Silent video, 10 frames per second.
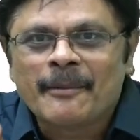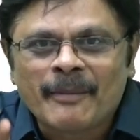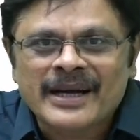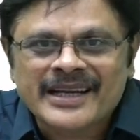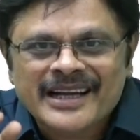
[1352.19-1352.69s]

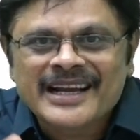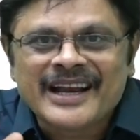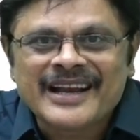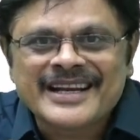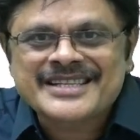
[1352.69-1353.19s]
But
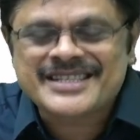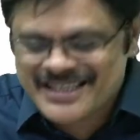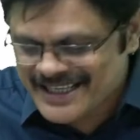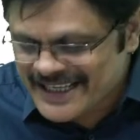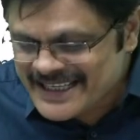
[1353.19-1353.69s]

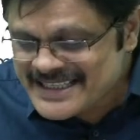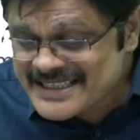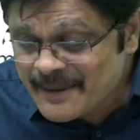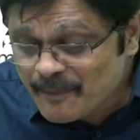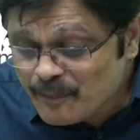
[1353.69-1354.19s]
list is
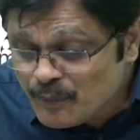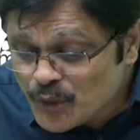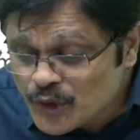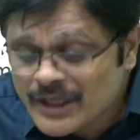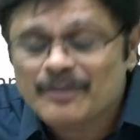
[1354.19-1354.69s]
a
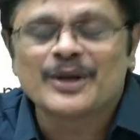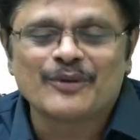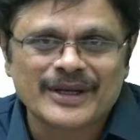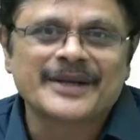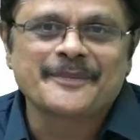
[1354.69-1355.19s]
mutable
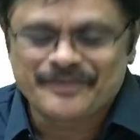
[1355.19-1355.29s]
one.